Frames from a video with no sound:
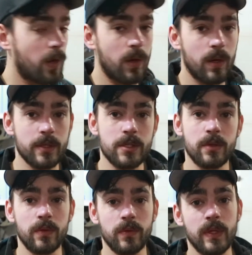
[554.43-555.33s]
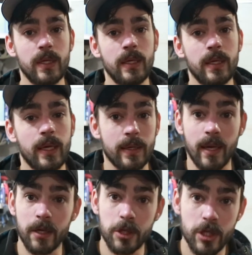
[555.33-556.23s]
on to the
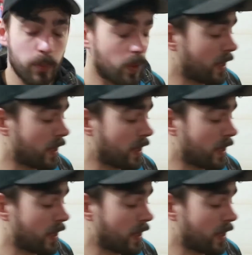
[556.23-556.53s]
igniter chip